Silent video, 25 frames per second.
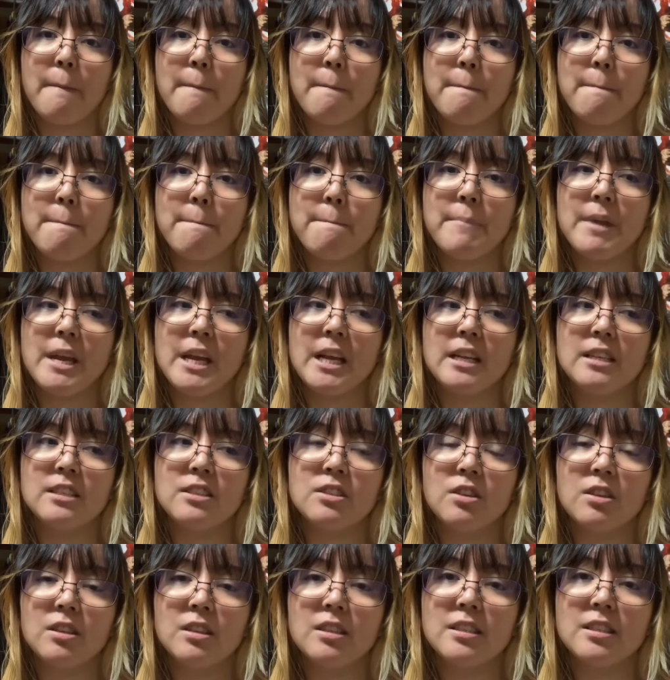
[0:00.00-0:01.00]

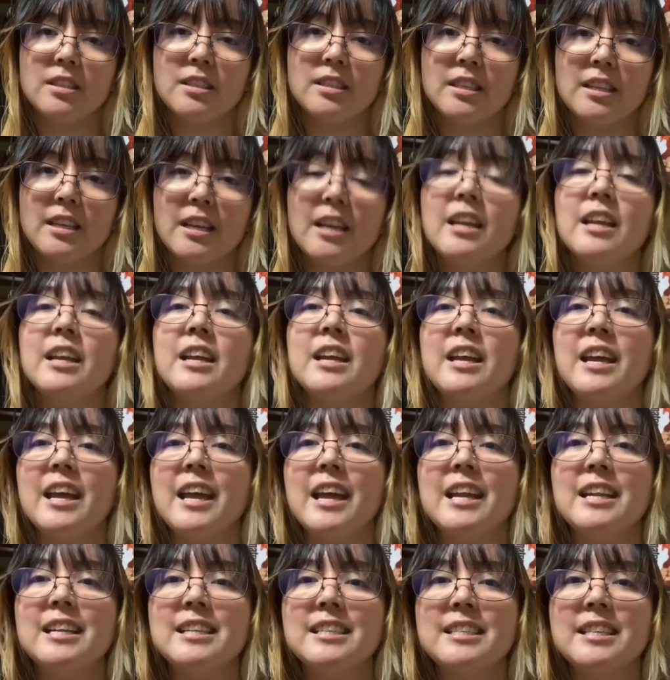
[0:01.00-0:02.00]
pixels,
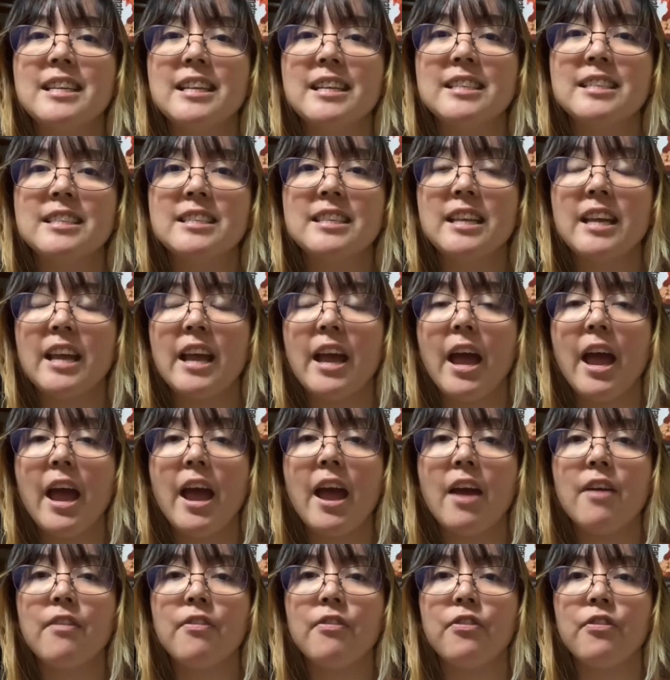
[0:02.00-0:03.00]
and 60
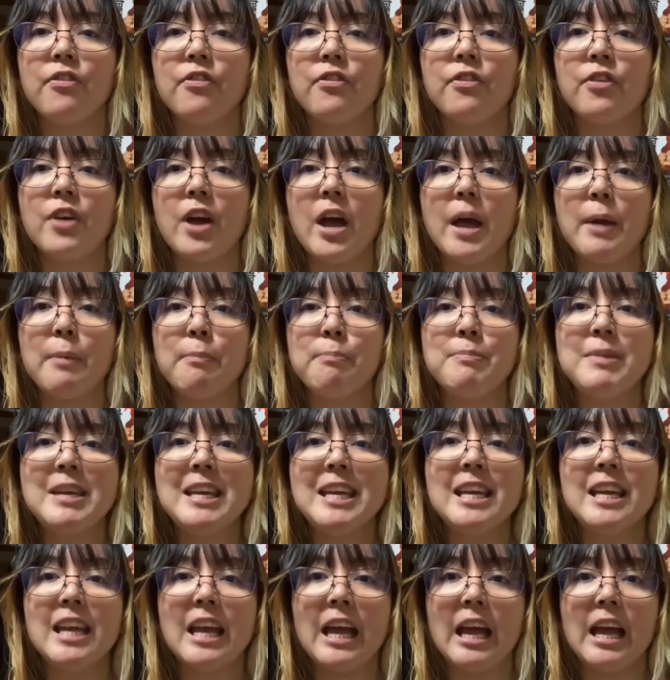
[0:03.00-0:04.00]

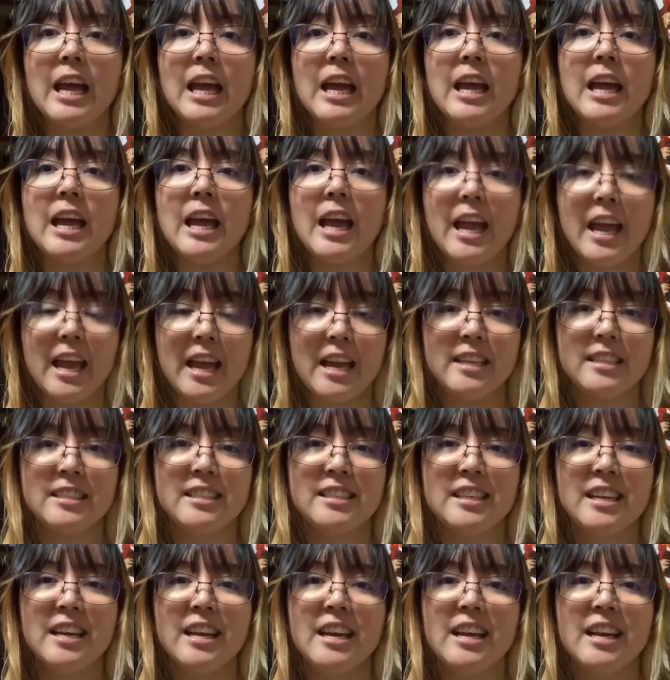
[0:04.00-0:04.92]
FPS,